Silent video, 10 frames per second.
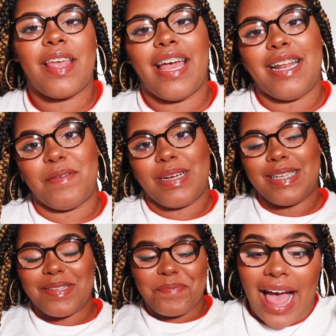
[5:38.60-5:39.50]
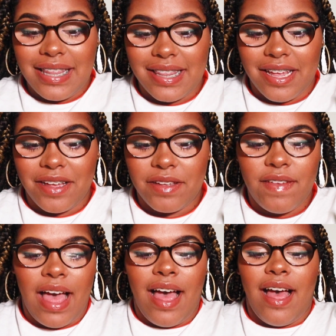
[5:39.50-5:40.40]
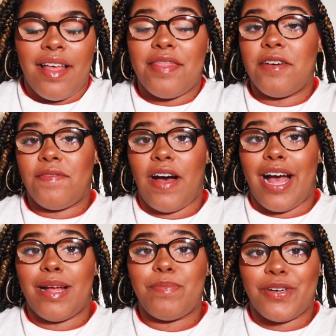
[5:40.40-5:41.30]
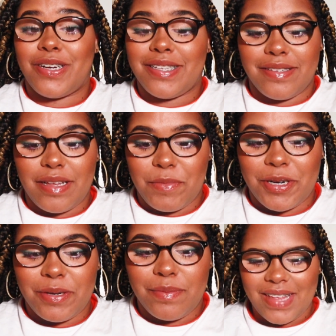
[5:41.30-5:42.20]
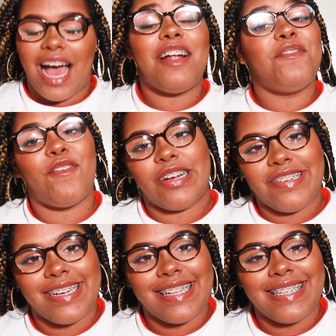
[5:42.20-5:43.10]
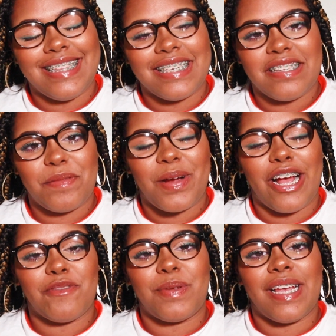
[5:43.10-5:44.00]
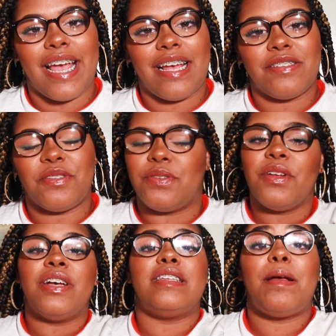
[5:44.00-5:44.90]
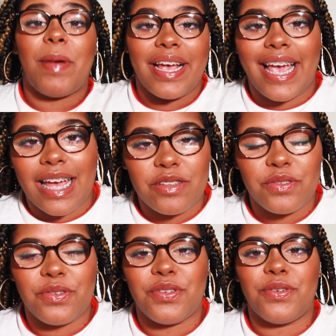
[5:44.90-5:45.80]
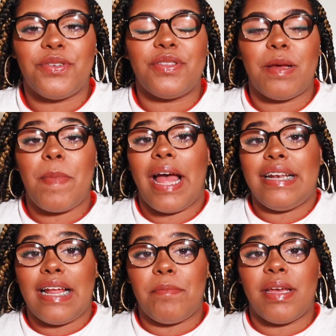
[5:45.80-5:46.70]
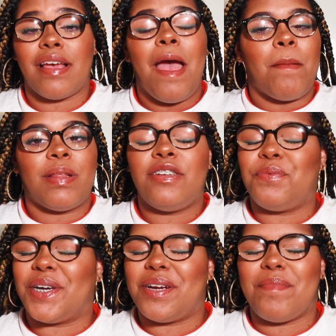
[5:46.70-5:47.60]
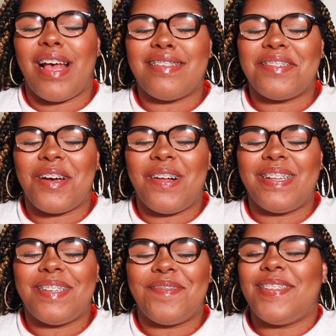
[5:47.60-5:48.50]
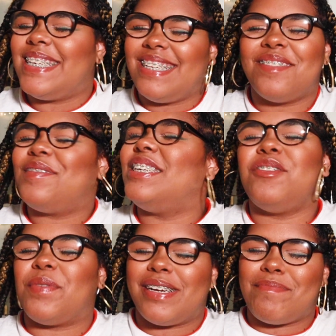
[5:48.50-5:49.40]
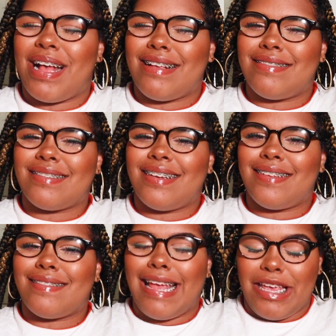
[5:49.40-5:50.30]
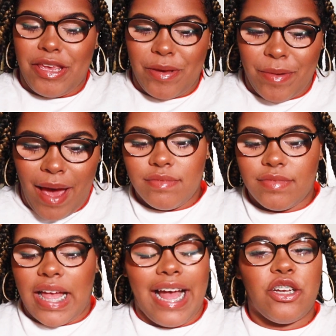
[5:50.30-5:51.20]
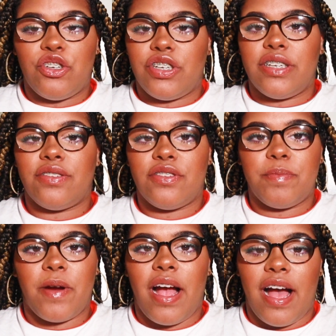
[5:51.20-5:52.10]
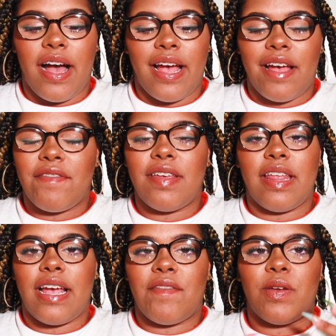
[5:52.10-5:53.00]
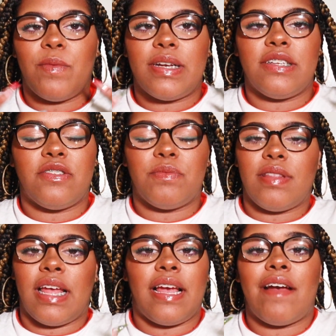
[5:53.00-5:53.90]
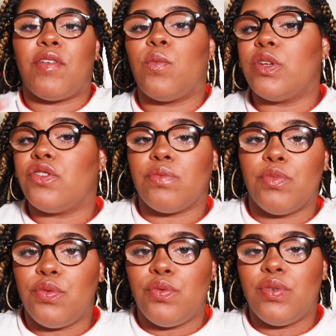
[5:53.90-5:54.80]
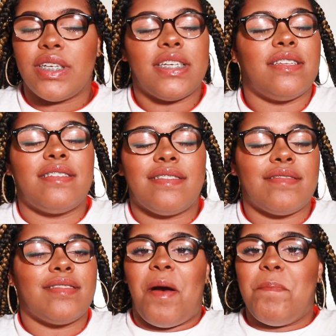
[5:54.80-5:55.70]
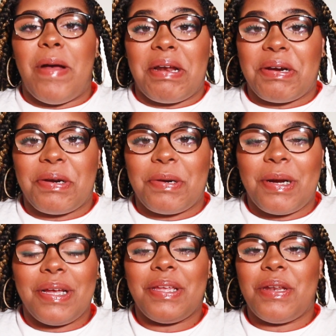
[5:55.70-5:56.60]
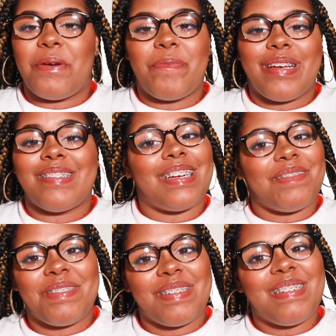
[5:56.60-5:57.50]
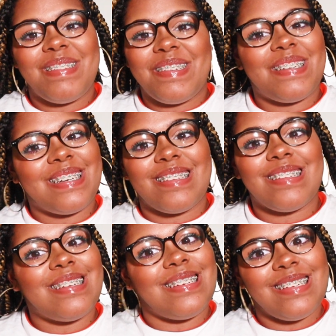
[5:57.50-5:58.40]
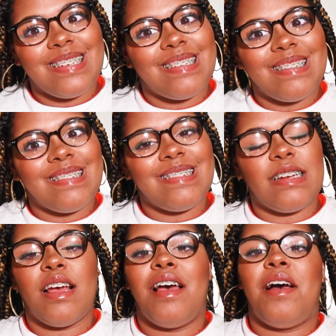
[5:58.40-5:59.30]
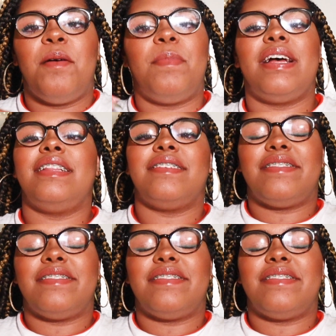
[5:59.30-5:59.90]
Anyways, I love the vibe during the summer. Unfortunately, this summer has been canceled, semi-canceled, due to the pandemic. Please wear your mask, y'all. Please wear your mask. Thank you. The energy is super high. I feel like everyone's mood is better, you know, because everyone in New York has an attitude. But in the